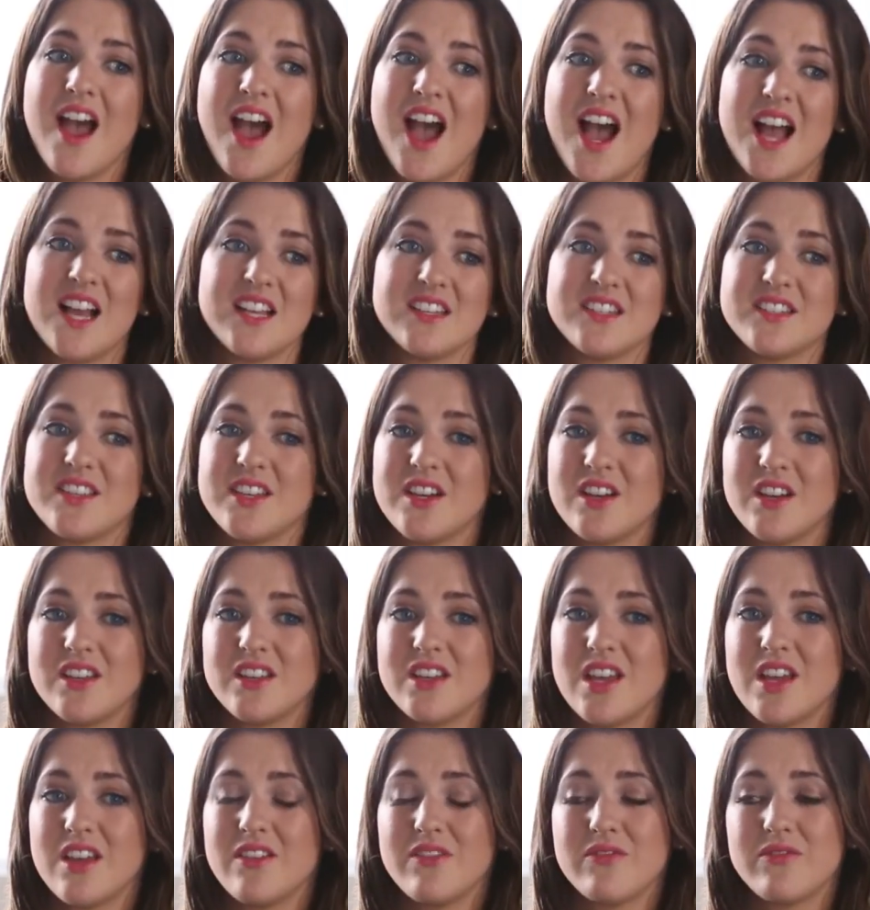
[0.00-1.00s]
And
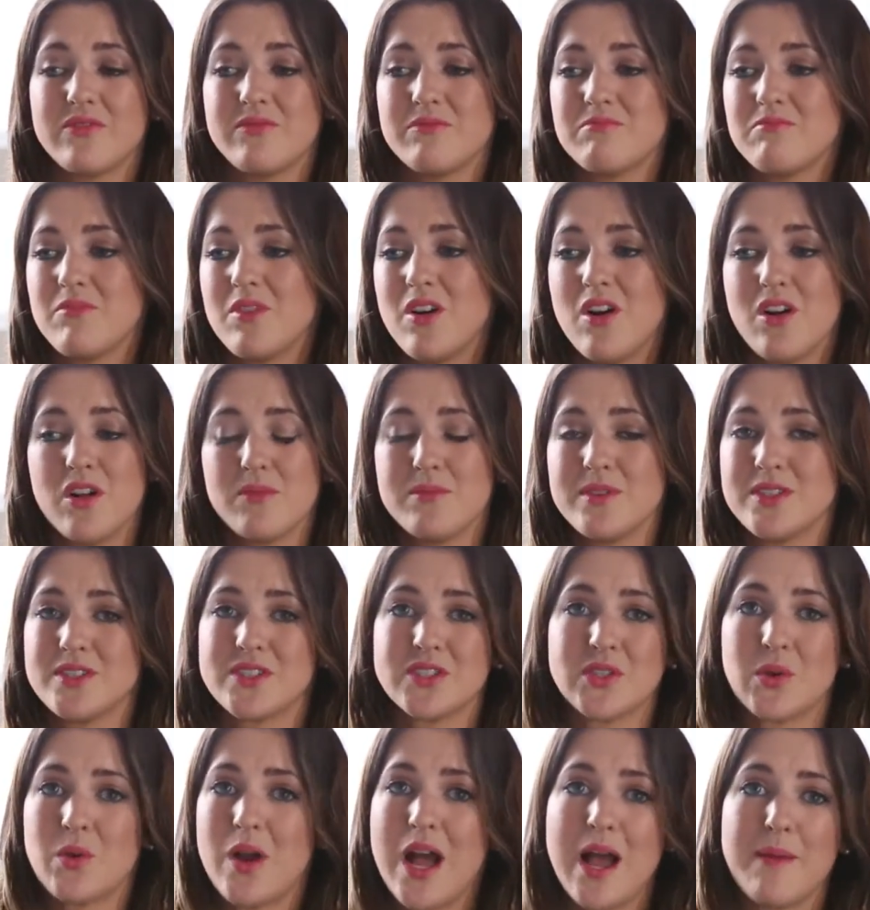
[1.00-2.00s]
they've all been
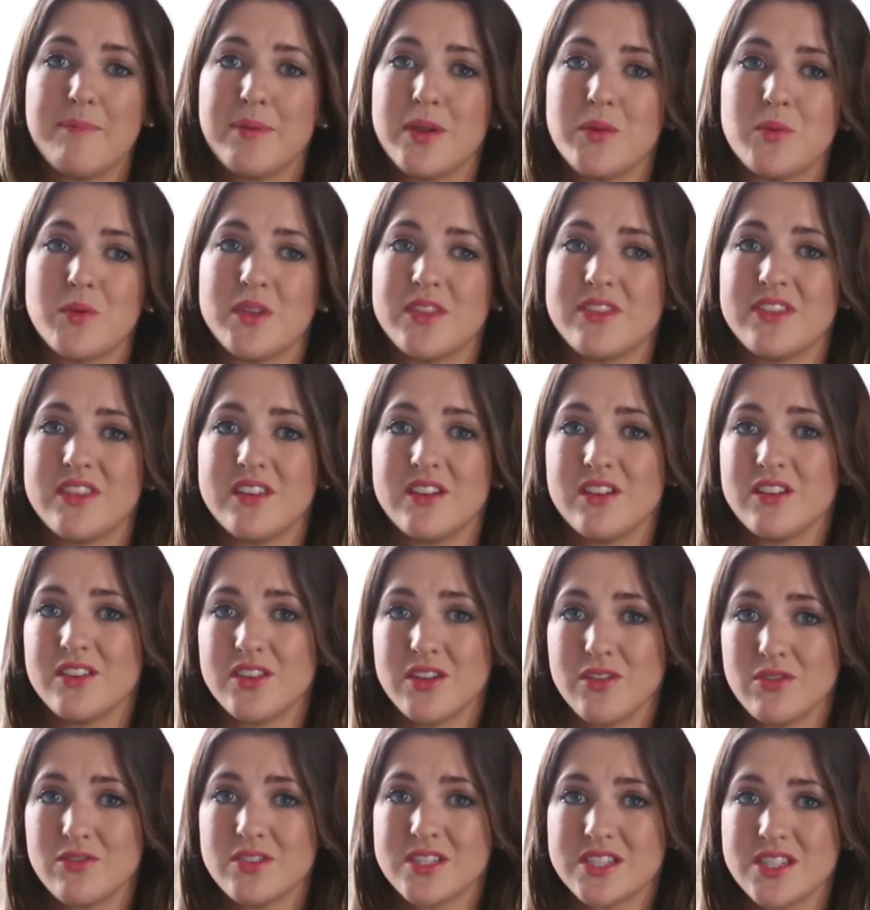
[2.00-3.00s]
so happy with
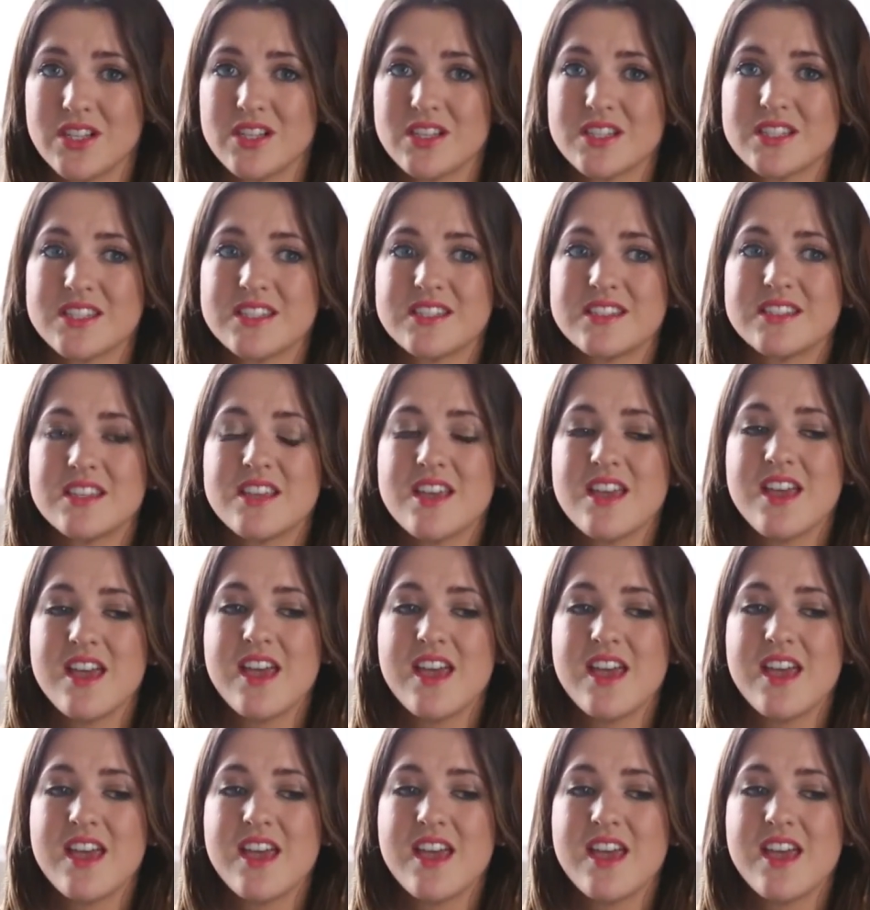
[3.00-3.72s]
their results.